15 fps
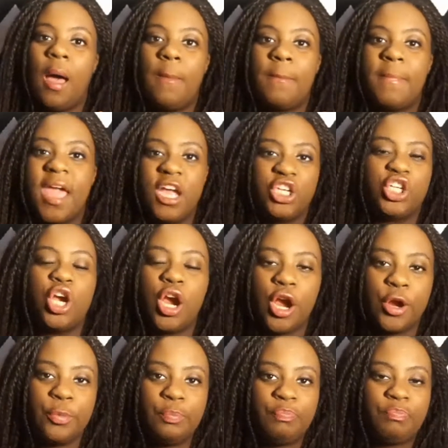Make
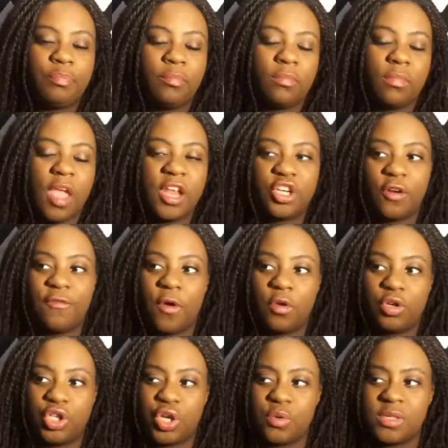sure at your
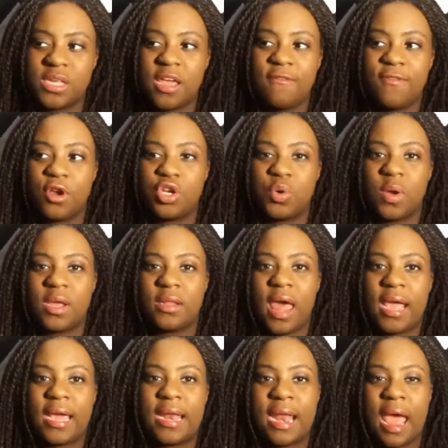photo shoots, if you're doing
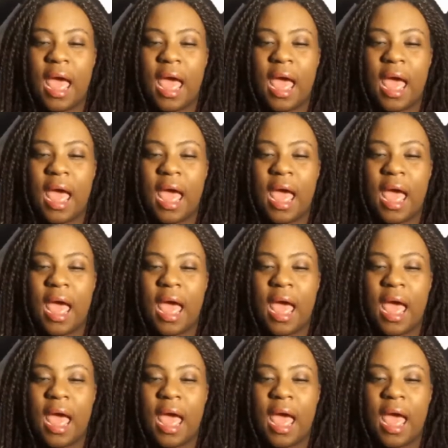like